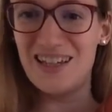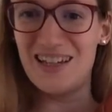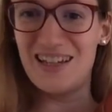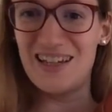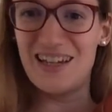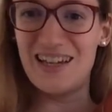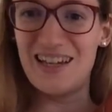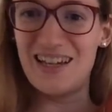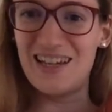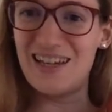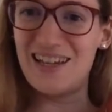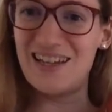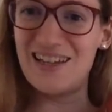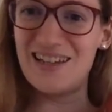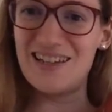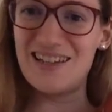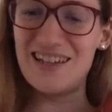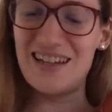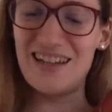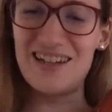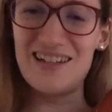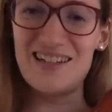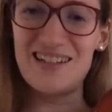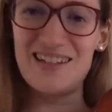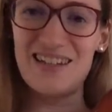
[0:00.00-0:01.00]
And
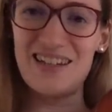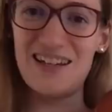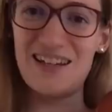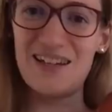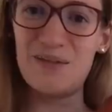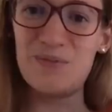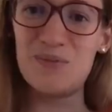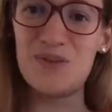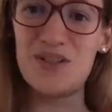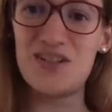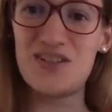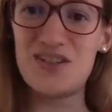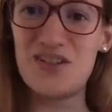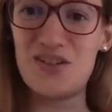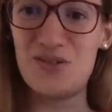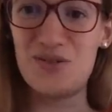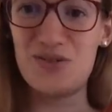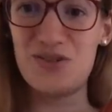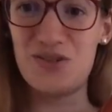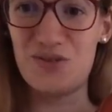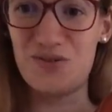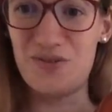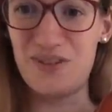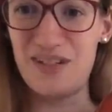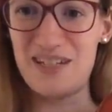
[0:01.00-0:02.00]
I, am just going
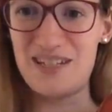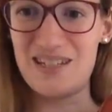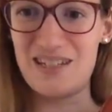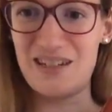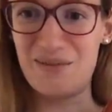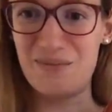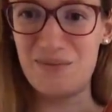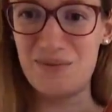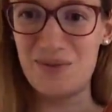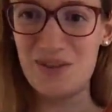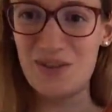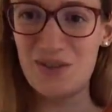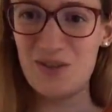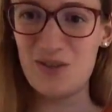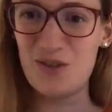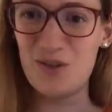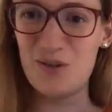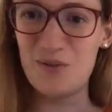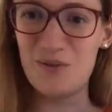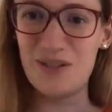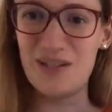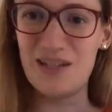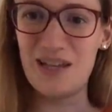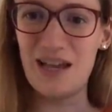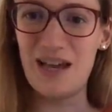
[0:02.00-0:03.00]
to read some
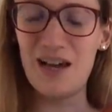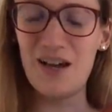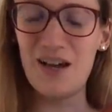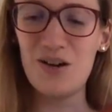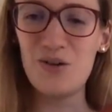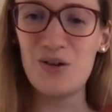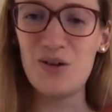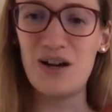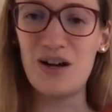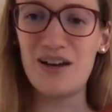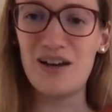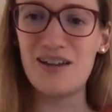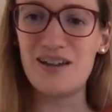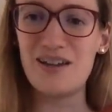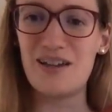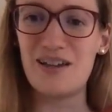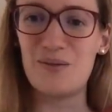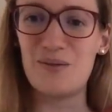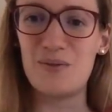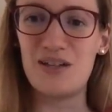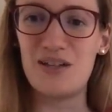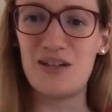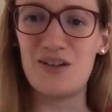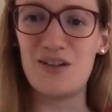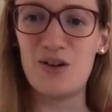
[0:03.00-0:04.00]
comment. How high can
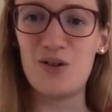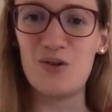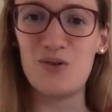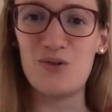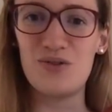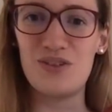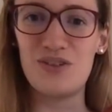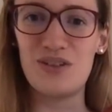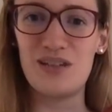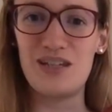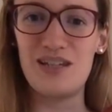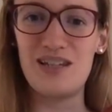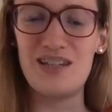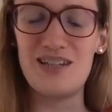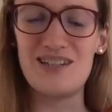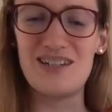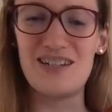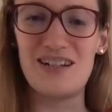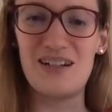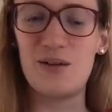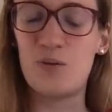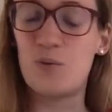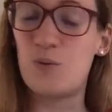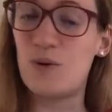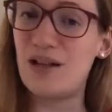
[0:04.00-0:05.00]
we go on the E
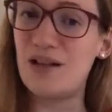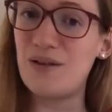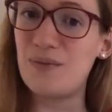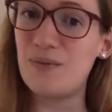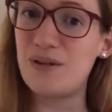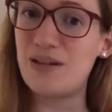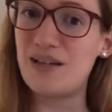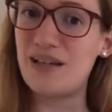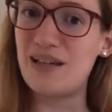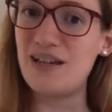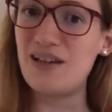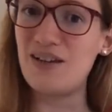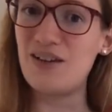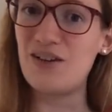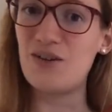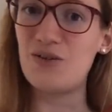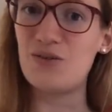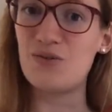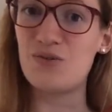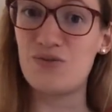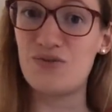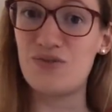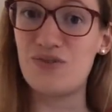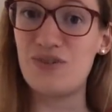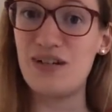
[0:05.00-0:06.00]
string? Well, we can go
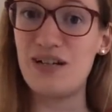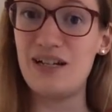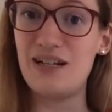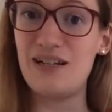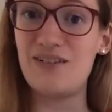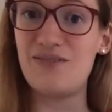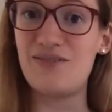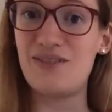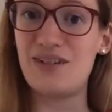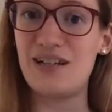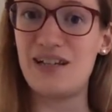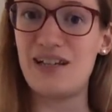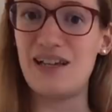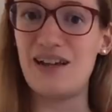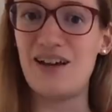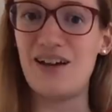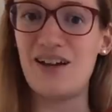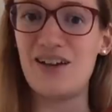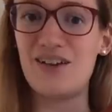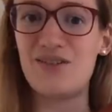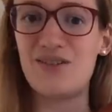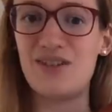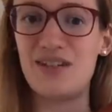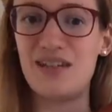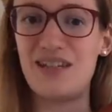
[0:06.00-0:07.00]
really, really high
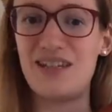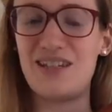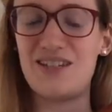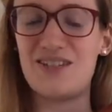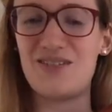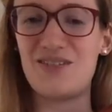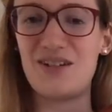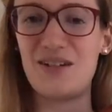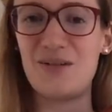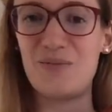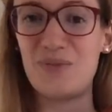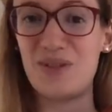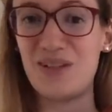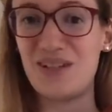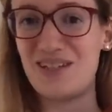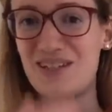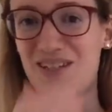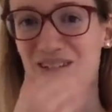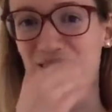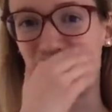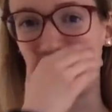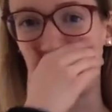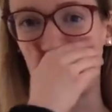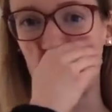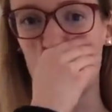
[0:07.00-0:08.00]
on the E string, but it's
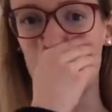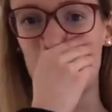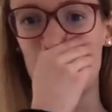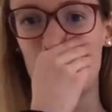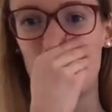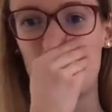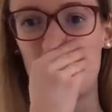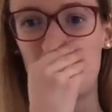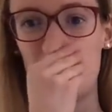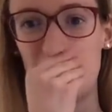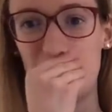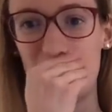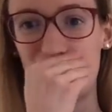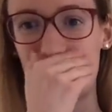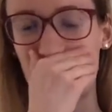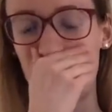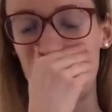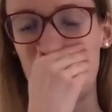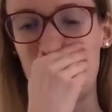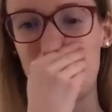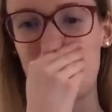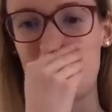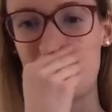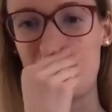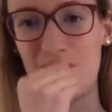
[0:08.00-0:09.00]
going to
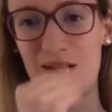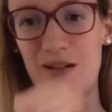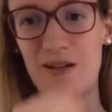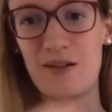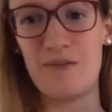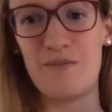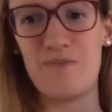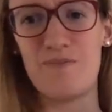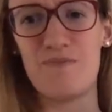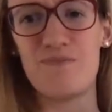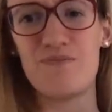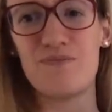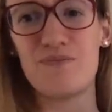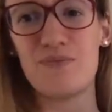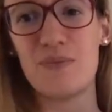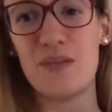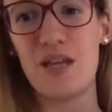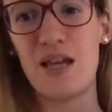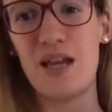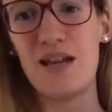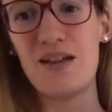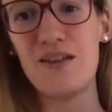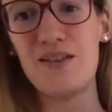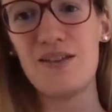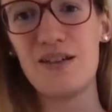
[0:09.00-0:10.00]
like um,
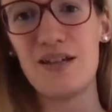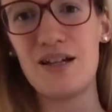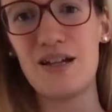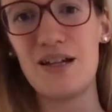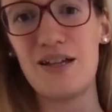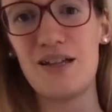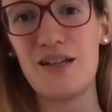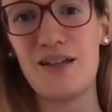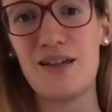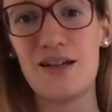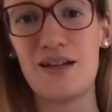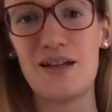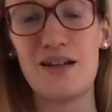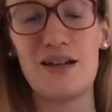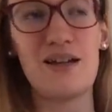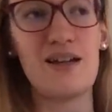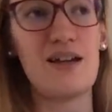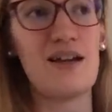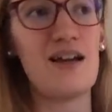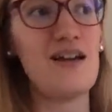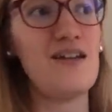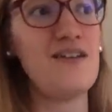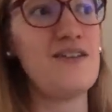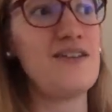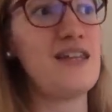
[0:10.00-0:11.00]
I, I,
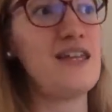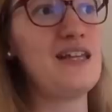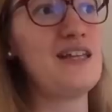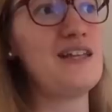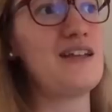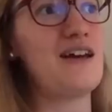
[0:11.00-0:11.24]
I think the